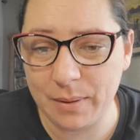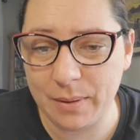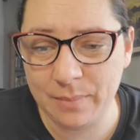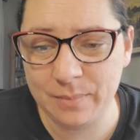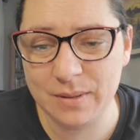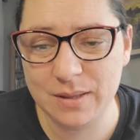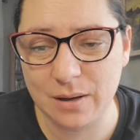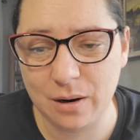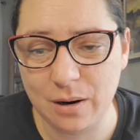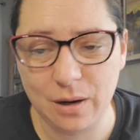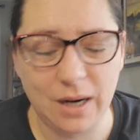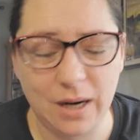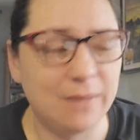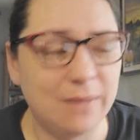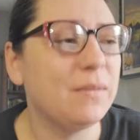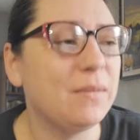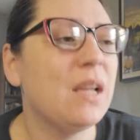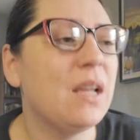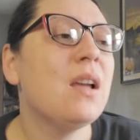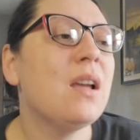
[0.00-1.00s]
I'm sorry.
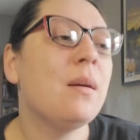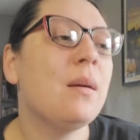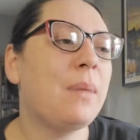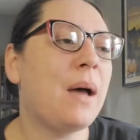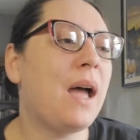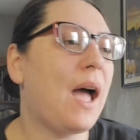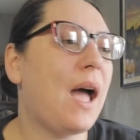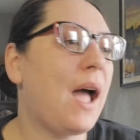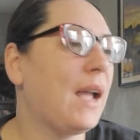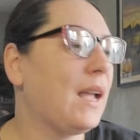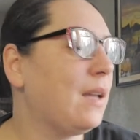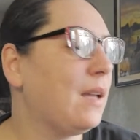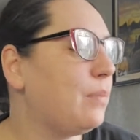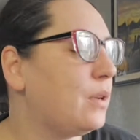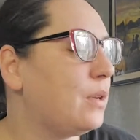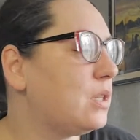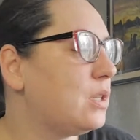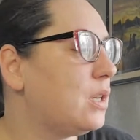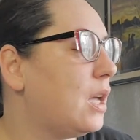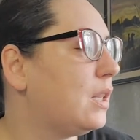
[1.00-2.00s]
But I could
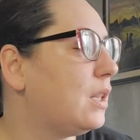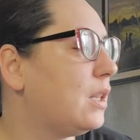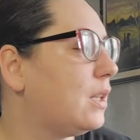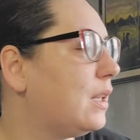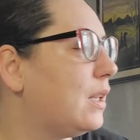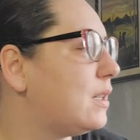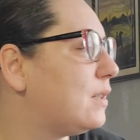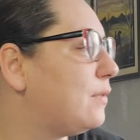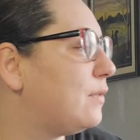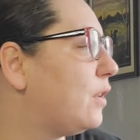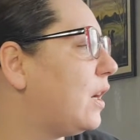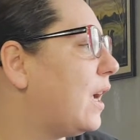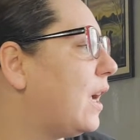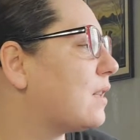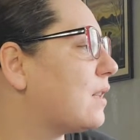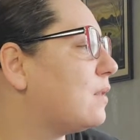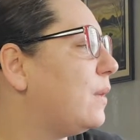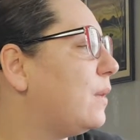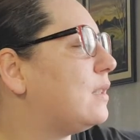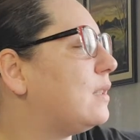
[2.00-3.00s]
put you on the list for
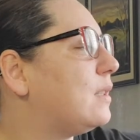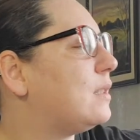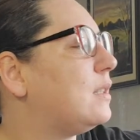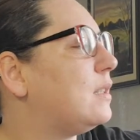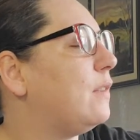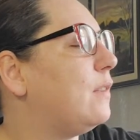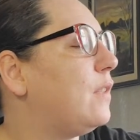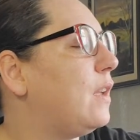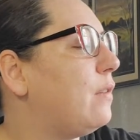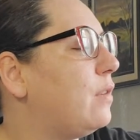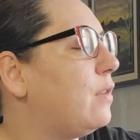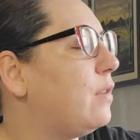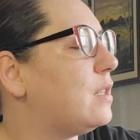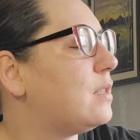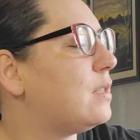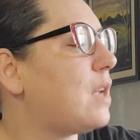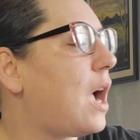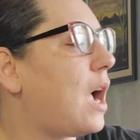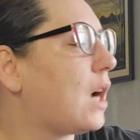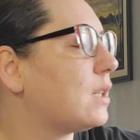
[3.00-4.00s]
next week to see if they
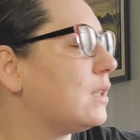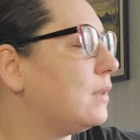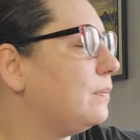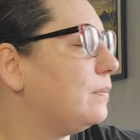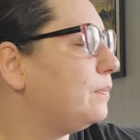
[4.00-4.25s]
restocked.